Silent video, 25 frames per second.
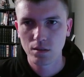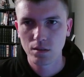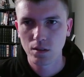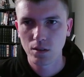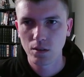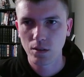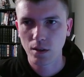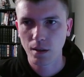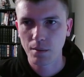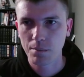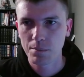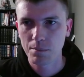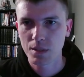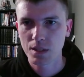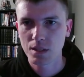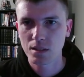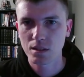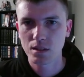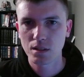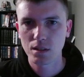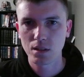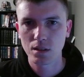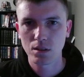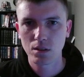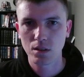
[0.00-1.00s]
Okay,
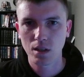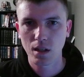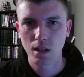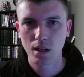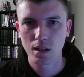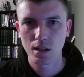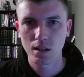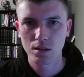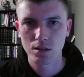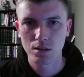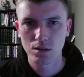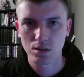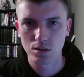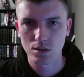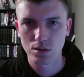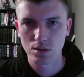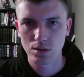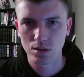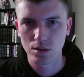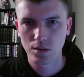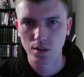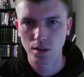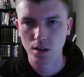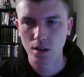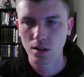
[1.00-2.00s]
still got an internal
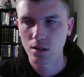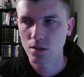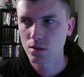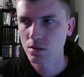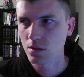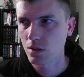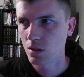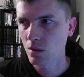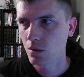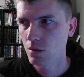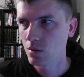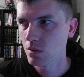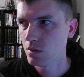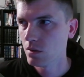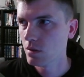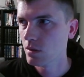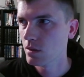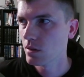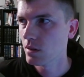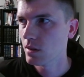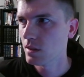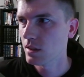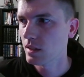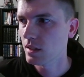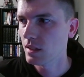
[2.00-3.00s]
server error, so
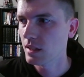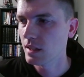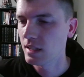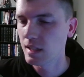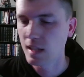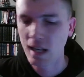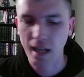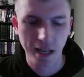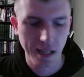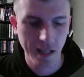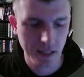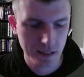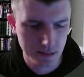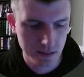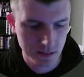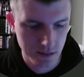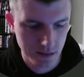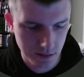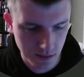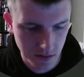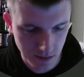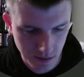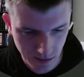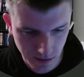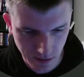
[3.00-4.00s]
not
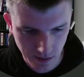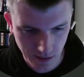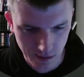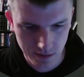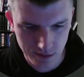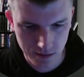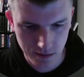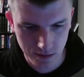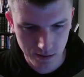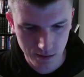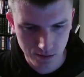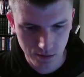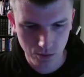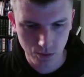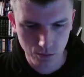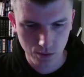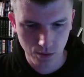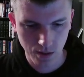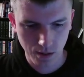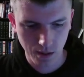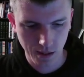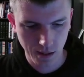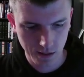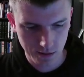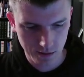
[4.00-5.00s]
connected to
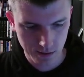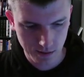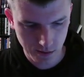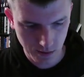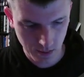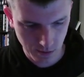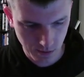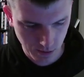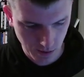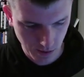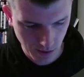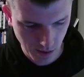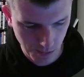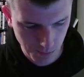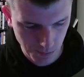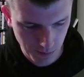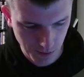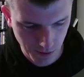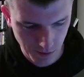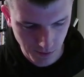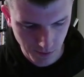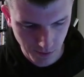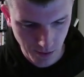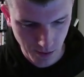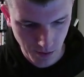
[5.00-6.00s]
client secret not being
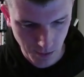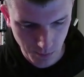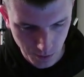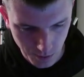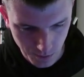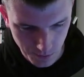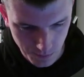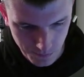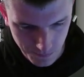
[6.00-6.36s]
available.